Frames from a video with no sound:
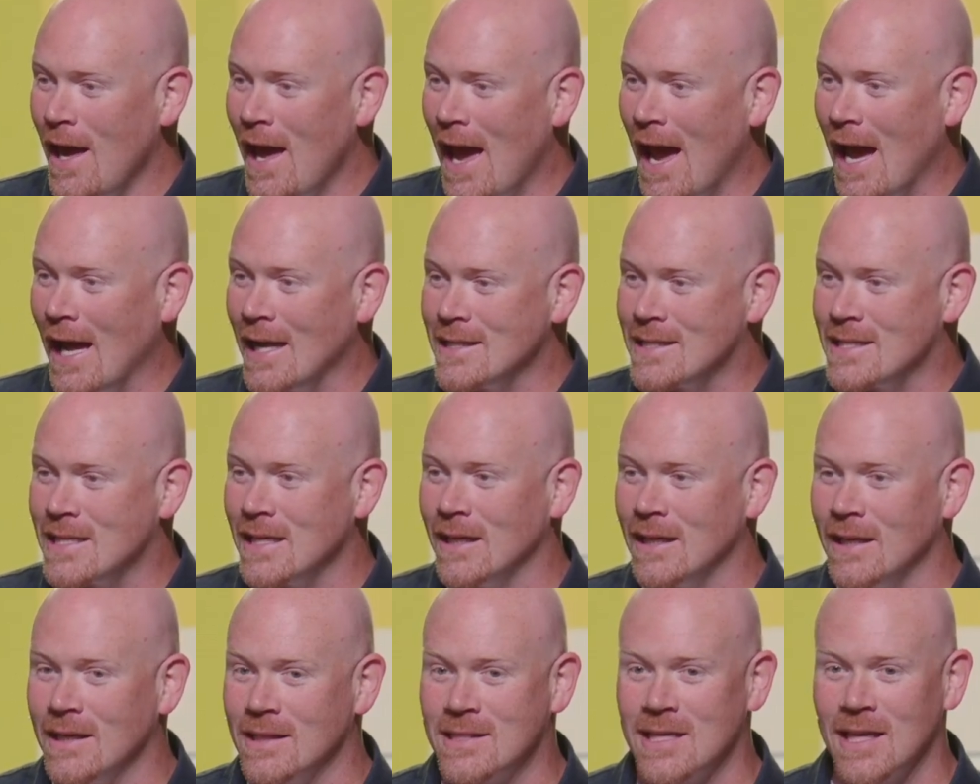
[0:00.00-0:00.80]
and
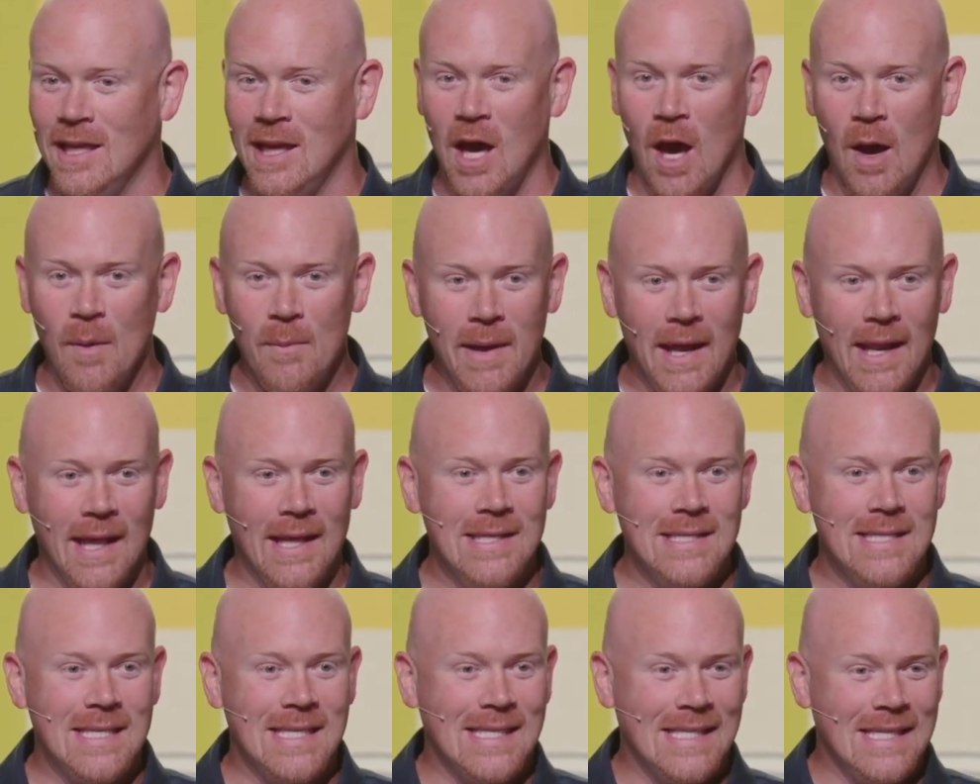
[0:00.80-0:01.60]
to, to come in
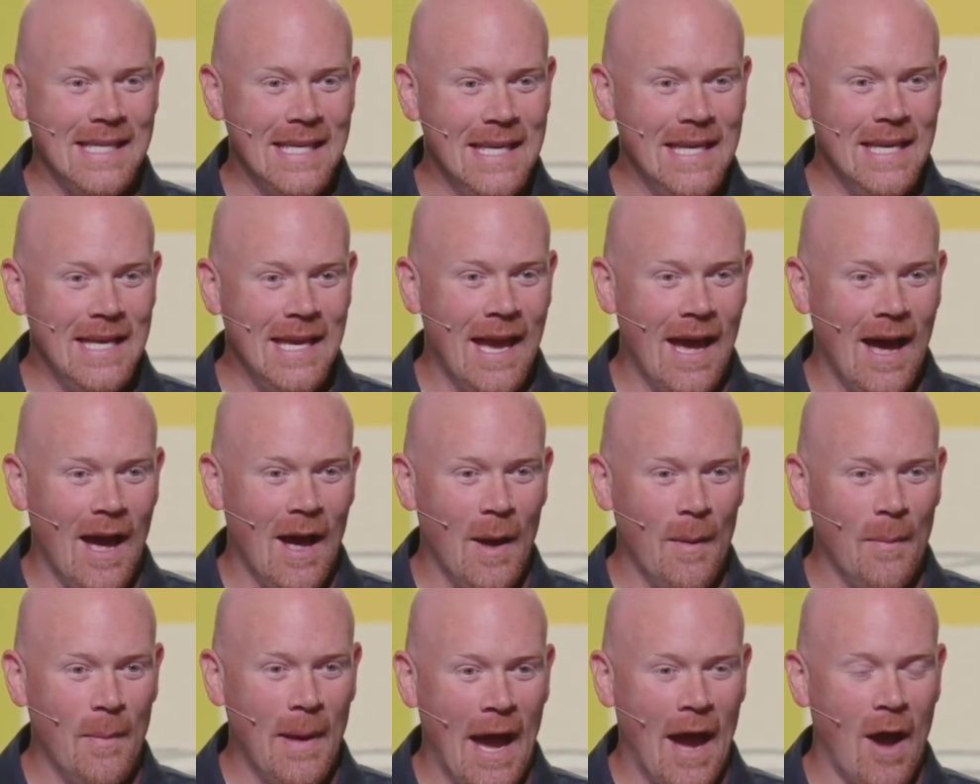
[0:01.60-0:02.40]
and see
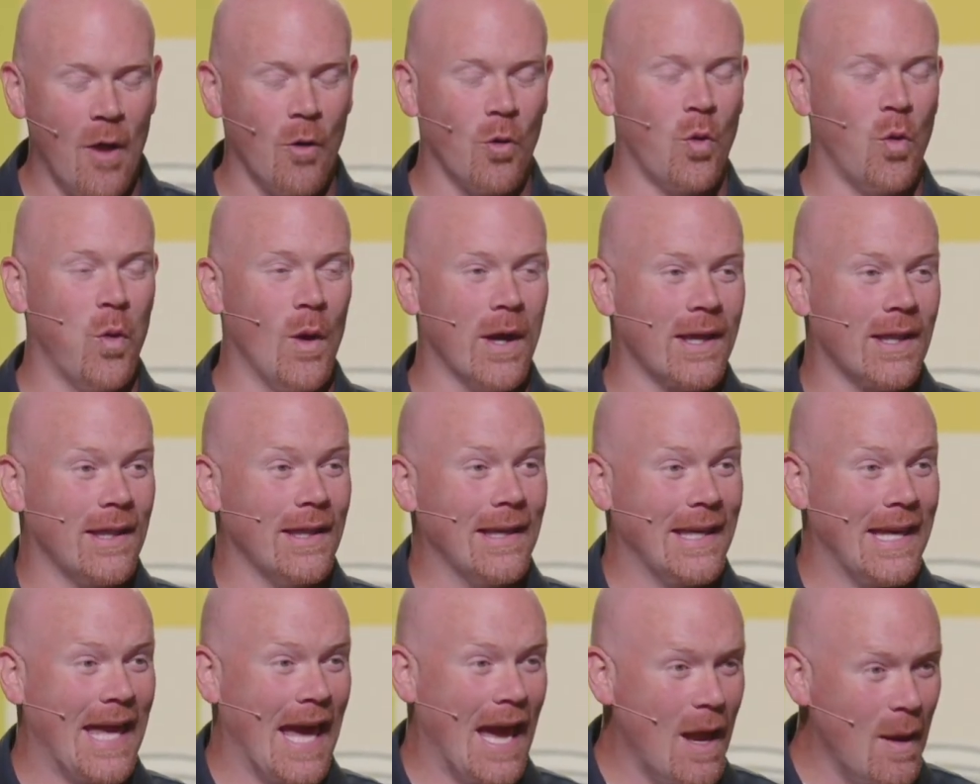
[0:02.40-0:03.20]
um, how
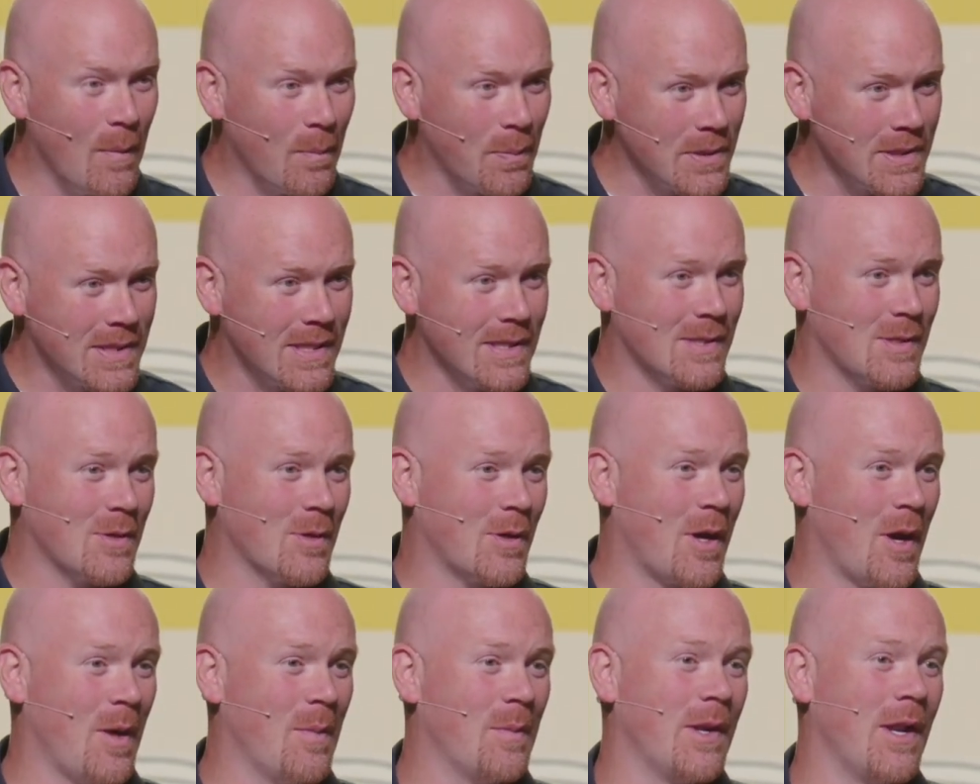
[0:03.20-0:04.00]
quickly campuses are
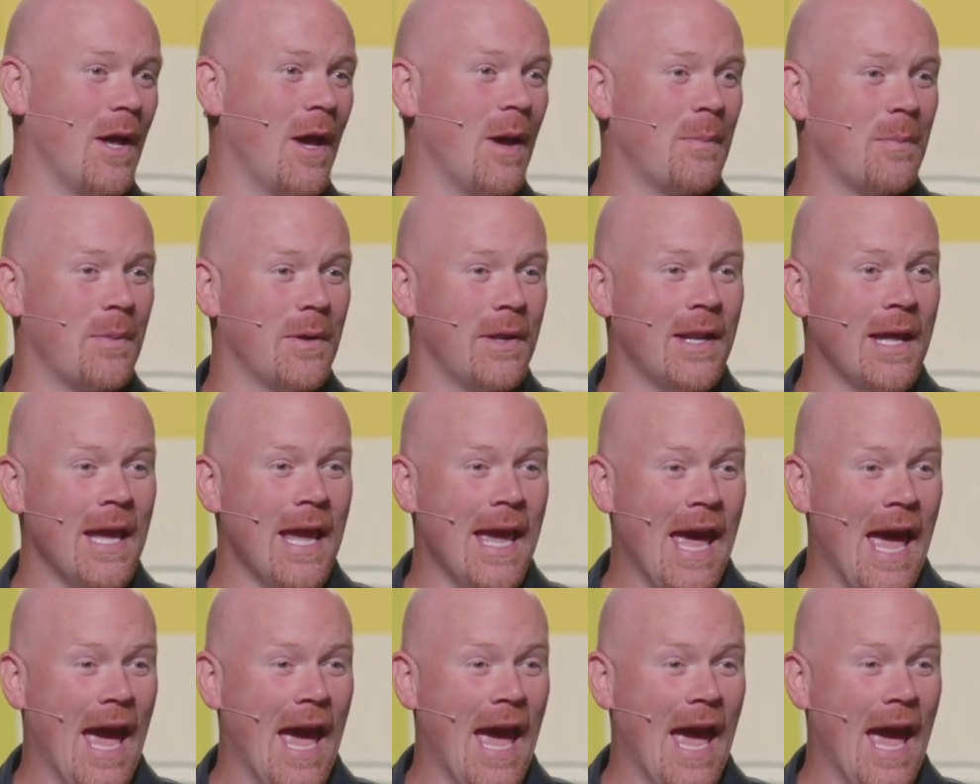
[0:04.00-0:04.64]
coming up and,